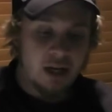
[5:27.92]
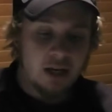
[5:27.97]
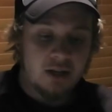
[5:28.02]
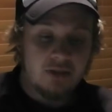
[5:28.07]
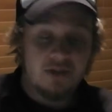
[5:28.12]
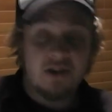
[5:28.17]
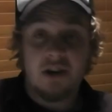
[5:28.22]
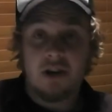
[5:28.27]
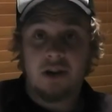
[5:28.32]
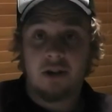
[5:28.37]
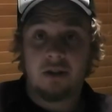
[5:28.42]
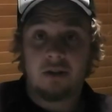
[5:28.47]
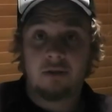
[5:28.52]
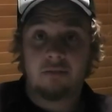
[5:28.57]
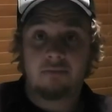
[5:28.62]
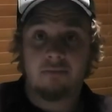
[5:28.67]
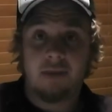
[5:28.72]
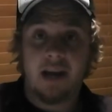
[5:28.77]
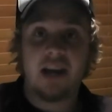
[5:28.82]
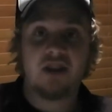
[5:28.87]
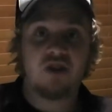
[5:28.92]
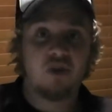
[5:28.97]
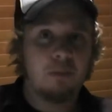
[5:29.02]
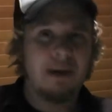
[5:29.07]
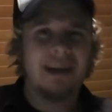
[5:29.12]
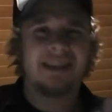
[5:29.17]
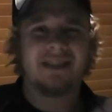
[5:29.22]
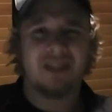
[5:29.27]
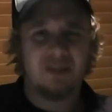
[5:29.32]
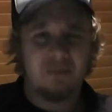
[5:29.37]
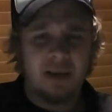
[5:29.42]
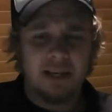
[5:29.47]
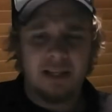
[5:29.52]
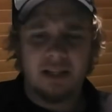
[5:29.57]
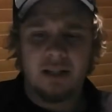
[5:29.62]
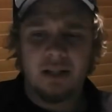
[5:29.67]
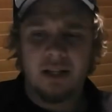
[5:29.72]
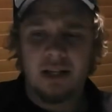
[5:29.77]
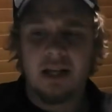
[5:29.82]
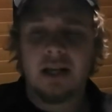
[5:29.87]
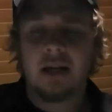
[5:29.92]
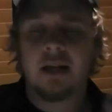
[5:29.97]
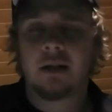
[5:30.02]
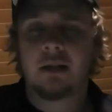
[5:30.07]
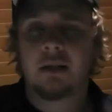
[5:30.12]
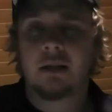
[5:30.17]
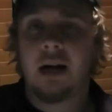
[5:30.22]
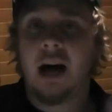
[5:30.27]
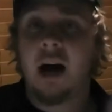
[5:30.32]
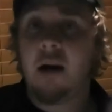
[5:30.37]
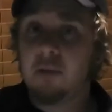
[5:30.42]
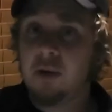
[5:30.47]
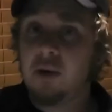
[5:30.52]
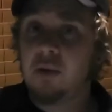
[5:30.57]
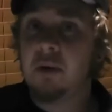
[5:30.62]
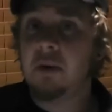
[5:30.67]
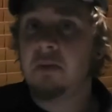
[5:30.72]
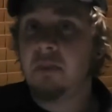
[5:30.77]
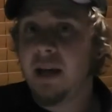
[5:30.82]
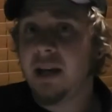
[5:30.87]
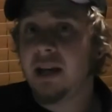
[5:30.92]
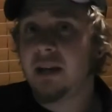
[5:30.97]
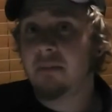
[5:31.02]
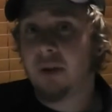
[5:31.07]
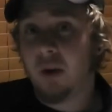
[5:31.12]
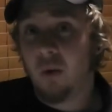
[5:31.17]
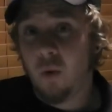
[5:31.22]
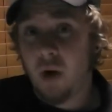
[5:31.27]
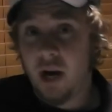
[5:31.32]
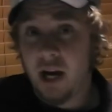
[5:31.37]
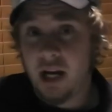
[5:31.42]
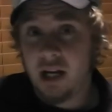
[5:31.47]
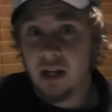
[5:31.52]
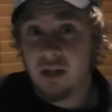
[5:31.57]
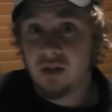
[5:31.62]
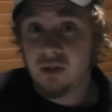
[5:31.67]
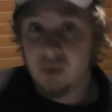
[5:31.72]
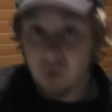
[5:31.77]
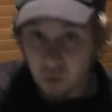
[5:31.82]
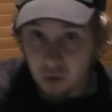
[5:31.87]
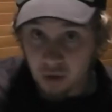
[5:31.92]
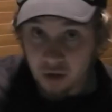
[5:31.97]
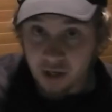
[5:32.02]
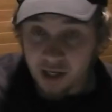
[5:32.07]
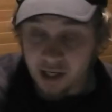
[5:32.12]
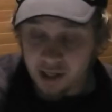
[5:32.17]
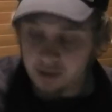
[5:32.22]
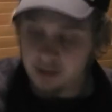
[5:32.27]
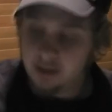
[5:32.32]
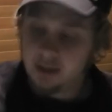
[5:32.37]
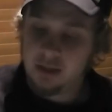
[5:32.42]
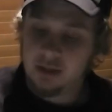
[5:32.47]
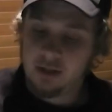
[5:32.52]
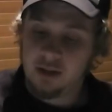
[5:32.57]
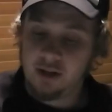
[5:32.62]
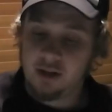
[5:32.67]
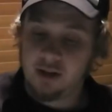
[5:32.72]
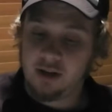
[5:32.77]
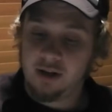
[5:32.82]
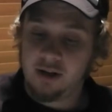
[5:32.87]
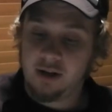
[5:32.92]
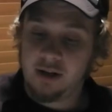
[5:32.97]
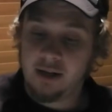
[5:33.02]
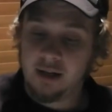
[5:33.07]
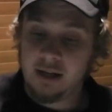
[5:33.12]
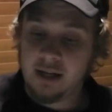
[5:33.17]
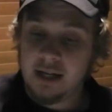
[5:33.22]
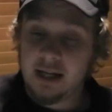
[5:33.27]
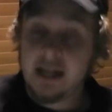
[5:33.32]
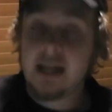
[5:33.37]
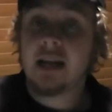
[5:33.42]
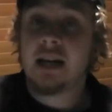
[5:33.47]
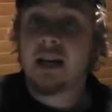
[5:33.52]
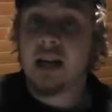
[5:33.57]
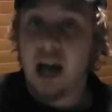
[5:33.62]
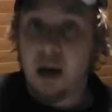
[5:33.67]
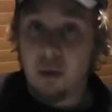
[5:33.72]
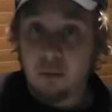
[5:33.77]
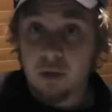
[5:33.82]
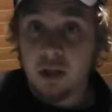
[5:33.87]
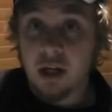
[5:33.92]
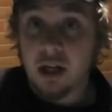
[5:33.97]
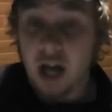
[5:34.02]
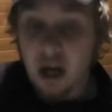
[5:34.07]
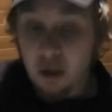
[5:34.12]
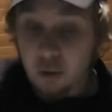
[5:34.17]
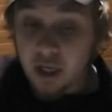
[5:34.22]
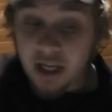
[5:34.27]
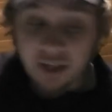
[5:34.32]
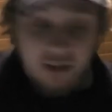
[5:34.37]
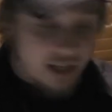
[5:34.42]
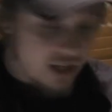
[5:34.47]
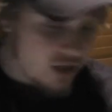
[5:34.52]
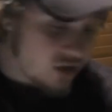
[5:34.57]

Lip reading: So as you might have suspected, I'm going to be making my way to All Grain. So I'll get there